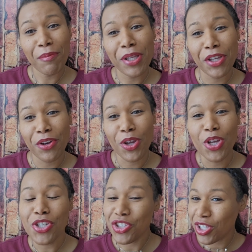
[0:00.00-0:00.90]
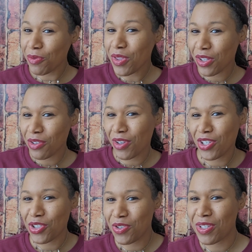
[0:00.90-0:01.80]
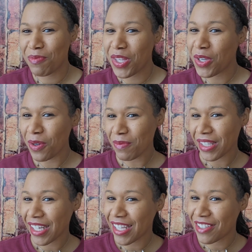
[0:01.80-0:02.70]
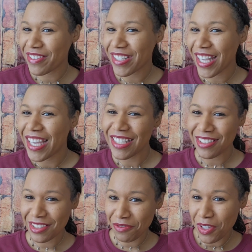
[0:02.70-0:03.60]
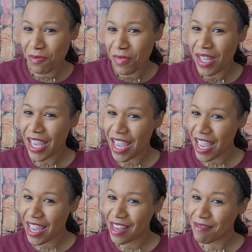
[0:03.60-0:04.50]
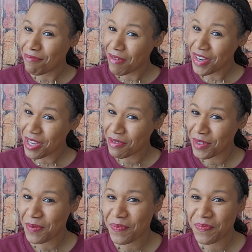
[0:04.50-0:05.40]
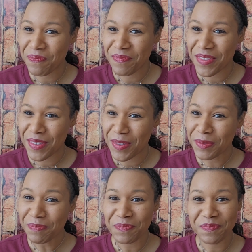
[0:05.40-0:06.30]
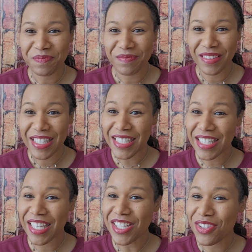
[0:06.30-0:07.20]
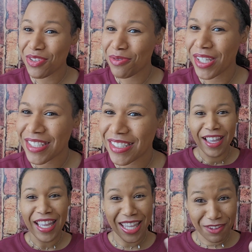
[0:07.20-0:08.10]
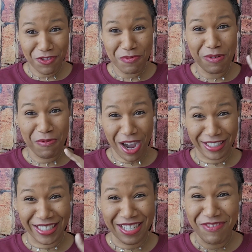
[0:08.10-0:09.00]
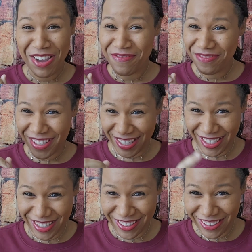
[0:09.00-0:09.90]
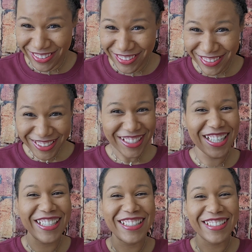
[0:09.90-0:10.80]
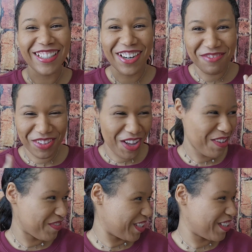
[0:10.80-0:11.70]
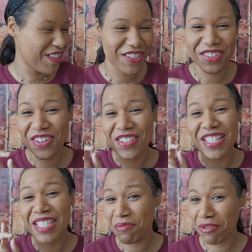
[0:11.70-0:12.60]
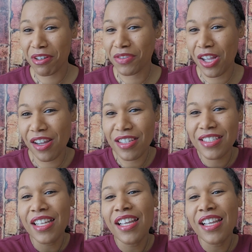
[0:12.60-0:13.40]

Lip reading: here to share with you and show you some of the equipment that I use to film my videos. So let's get to it. If you've been watching my videos, our vlog videos, you'll notice in some of our vlogs,